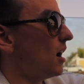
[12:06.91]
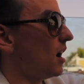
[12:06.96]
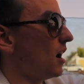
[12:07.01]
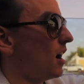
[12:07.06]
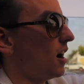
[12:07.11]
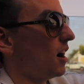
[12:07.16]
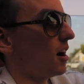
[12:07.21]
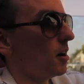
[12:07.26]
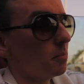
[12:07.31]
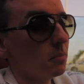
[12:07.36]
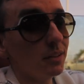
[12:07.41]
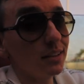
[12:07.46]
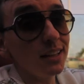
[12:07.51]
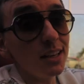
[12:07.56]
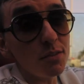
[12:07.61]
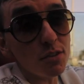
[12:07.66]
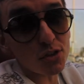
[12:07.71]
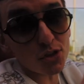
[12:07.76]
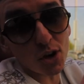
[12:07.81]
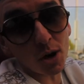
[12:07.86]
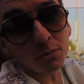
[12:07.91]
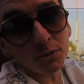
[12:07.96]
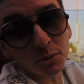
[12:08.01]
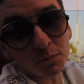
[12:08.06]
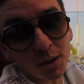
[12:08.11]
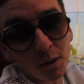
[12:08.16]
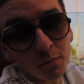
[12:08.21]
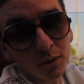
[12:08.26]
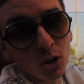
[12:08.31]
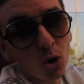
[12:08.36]
Um, leave a thumbs
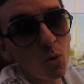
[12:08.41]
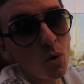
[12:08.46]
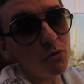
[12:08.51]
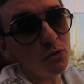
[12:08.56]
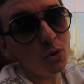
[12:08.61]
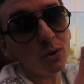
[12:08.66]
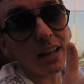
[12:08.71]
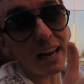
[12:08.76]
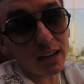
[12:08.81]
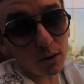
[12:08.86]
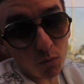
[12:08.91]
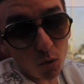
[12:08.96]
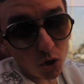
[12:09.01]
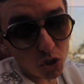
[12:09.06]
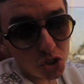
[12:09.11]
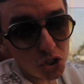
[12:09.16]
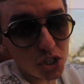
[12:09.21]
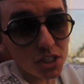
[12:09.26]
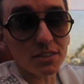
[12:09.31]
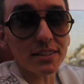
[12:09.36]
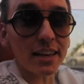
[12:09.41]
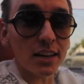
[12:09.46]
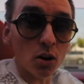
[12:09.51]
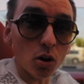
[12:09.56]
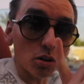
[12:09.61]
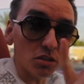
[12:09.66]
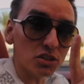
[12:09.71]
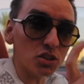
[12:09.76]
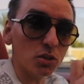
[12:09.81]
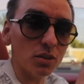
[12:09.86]
up down below if you like watches and
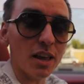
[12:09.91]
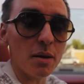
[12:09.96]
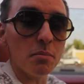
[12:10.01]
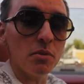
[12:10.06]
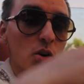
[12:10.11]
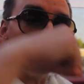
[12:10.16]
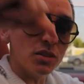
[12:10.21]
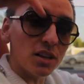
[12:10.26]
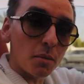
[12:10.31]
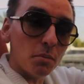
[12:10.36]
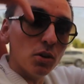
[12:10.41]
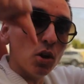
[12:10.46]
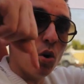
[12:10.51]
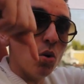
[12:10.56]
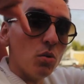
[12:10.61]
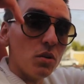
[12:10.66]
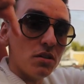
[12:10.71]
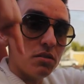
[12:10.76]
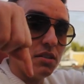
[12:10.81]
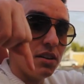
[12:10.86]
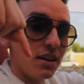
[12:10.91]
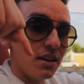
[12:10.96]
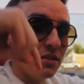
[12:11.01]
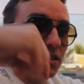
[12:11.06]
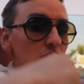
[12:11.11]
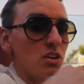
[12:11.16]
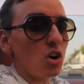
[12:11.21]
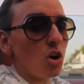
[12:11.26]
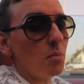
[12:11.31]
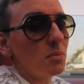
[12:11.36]
also let me know down below in
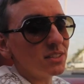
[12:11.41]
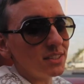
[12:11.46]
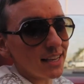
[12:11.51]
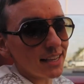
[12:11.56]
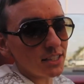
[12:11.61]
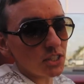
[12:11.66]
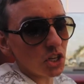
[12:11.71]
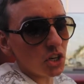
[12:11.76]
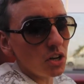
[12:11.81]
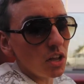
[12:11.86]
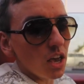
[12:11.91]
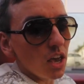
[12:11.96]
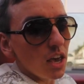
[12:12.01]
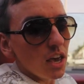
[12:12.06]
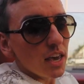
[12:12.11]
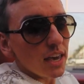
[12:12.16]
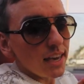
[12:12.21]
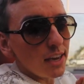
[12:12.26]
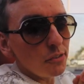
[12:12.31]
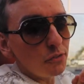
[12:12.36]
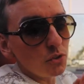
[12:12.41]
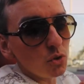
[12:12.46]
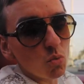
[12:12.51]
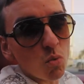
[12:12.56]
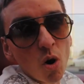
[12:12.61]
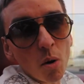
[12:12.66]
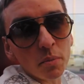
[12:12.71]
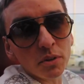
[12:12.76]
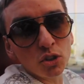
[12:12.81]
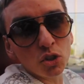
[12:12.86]
the comment section if you
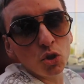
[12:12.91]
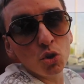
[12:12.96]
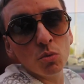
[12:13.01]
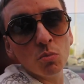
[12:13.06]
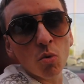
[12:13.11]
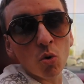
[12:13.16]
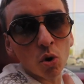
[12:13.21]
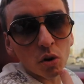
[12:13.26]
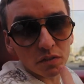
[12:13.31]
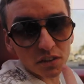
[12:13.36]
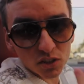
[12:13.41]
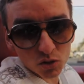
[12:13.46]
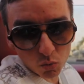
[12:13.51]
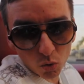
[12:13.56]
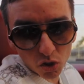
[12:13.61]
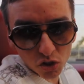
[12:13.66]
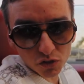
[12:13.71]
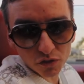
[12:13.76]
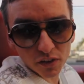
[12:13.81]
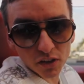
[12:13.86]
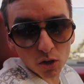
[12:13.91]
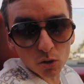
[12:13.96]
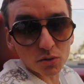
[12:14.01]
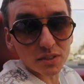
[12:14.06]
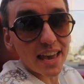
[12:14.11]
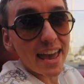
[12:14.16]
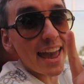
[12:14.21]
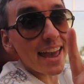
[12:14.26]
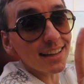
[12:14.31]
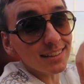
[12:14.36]
want me to do more of these watch
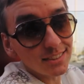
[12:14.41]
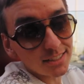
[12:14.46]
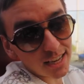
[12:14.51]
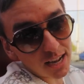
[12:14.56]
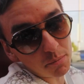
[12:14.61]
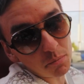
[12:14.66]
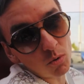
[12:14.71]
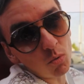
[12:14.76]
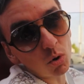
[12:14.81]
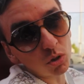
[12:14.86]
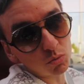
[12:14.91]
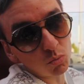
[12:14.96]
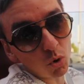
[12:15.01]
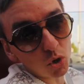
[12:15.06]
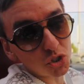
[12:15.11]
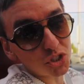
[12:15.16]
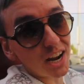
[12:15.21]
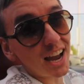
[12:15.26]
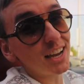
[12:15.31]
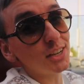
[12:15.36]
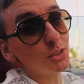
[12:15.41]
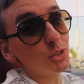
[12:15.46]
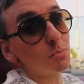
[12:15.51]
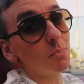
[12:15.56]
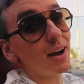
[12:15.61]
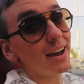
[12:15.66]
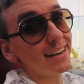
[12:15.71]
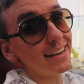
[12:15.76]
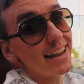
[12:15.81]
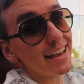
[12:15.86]
videos and tell me what watch I should
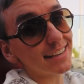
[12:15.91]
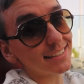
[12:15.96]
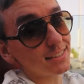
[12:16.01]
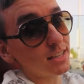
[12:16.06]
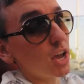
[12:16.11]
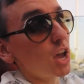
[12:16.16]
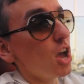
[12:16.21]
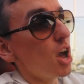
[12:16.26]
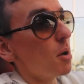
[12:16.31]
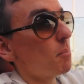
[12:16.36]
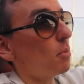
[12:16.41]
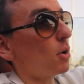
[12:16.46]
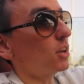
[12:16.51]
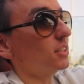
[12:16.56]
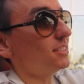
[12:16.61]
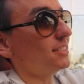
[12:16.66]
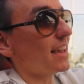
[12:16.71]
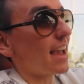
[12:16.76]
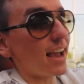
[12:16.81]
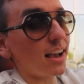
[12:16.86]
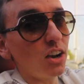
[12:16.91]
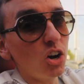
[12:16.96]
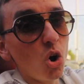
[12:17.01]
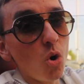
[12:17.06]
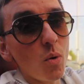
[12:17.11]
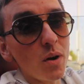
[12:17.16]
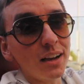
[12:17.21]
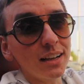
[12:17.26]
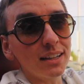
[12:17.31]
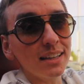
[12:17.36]
buy next. But yeah,
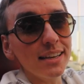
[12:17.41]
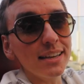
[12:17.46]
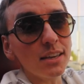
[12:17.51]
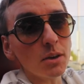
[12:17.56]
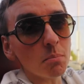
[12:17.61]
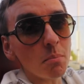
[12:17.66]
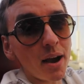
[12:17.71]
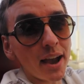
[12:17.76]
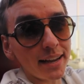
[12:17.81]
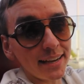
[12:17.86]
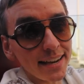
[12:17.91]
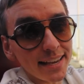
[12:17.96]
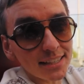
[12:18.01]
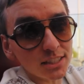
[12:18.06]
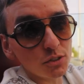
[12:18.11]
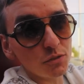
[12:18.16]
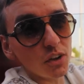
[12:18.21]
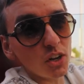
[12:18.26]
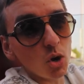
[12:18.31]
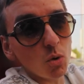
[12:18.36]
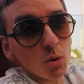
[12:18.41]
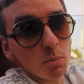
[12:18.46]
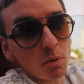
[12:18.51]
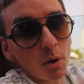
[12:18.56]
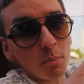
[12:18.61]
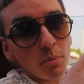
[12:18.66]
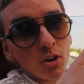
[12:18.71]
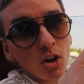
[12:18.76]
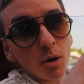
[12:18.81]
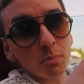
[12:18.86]
go and click my next video. We're
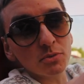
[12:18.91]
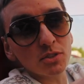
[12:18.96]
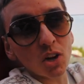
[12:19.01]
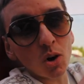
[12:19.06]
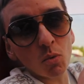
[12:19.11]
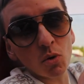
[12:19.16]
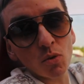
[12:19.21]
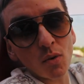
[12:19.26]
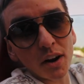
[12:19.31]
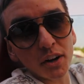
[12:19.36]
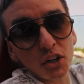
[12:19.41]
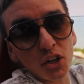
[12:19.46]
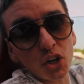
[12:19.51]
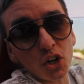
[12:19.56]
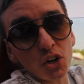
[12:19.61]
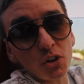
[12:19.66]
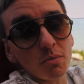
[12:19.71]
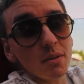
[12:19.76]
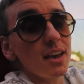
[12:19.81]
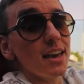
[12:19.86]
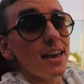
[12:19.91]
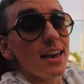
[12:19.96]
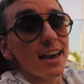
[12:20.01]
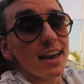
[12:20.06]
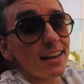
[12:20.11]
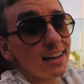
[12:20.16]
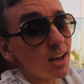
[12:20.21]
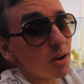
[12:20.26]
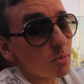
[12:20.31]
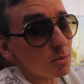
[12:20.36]
popping up somewhere right here
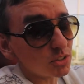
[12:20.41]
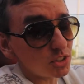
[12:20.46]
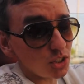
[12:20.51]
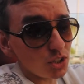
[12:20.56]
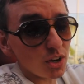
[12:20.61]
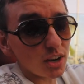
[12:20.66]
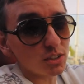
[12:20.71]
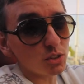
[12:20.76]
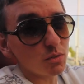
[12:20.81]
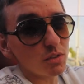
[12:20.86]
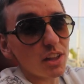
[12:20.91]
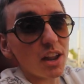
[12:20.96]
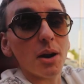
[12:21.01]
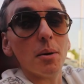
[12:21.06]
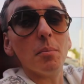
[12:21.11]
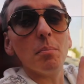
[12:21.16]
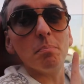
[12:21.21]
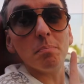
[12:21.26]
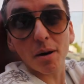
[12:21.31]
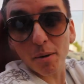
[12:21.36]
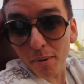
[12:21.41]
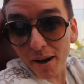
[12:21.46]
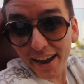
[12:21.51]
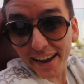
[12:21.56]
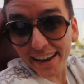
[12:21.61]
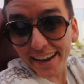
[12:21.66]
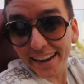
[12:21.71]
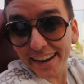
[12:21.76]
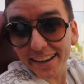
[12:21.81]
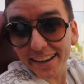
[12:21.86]
and I will see you guys over there. Bye bye.